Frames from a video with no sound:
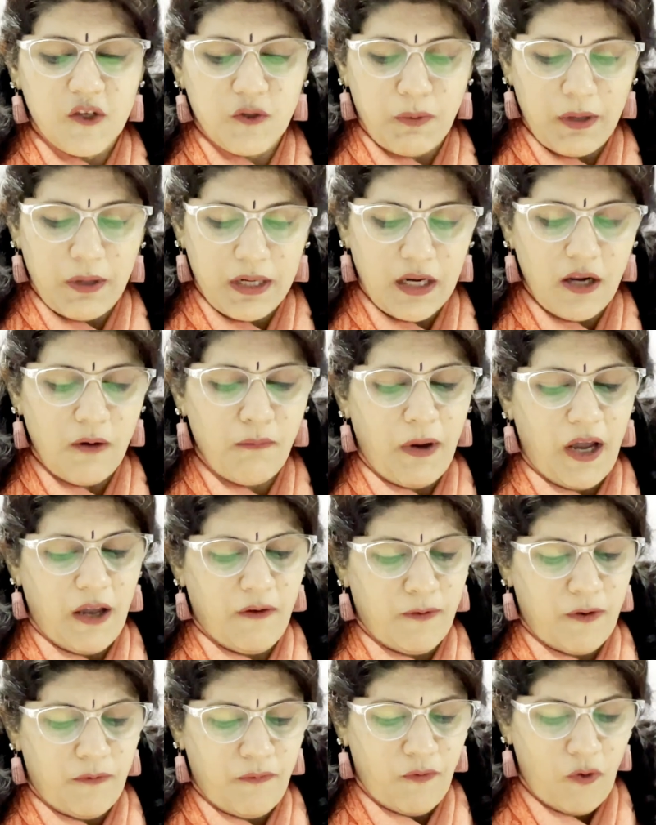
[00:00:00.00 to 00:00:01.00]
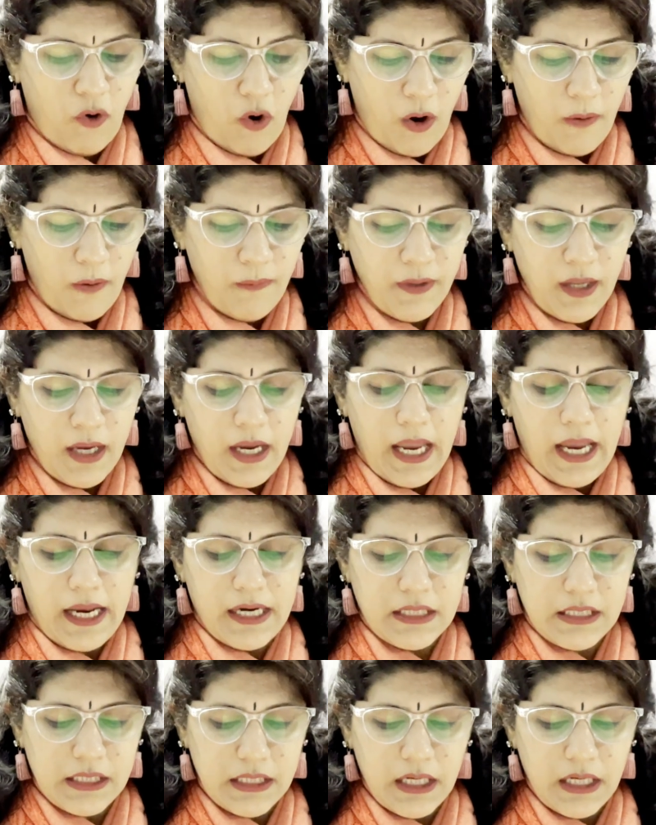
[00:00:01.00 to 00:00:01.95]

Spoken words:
spindle fiber form, and